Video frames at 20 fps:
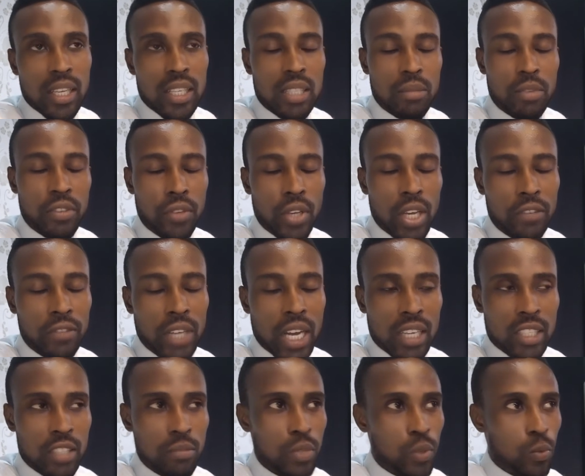Some of you have
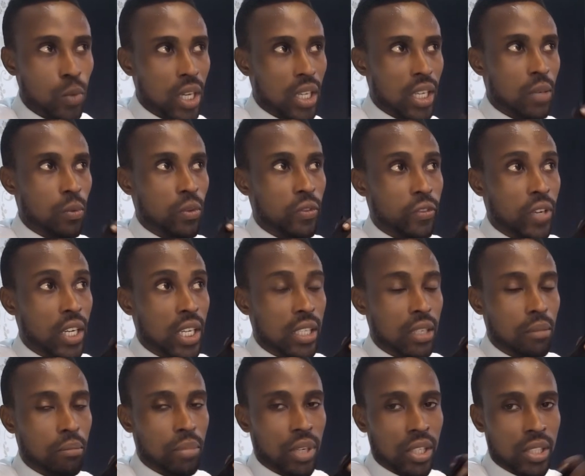asked me where can we find
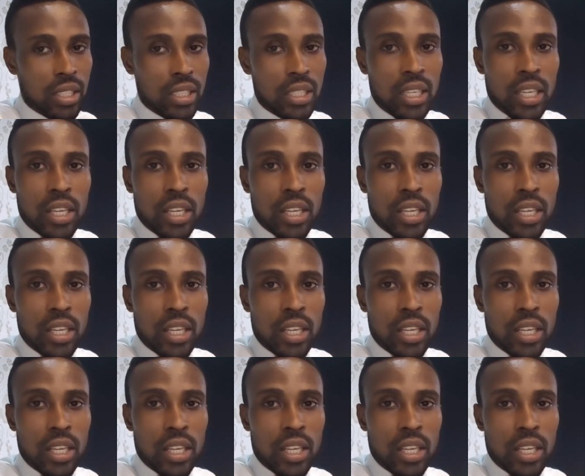the button.